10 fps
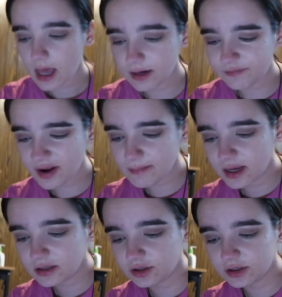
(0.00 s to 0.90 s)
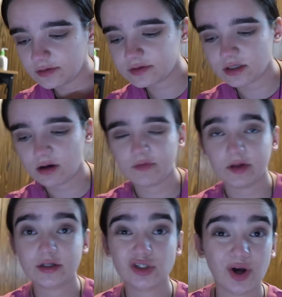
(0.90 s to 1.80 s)
and if I made good enough stuff
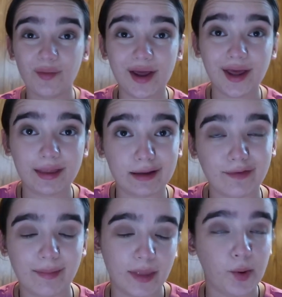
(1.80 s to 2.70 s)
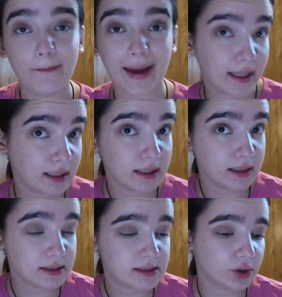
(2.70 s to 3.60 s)
like sewing like if I made little
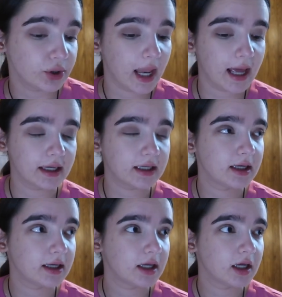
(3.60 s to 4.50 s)
baggies or like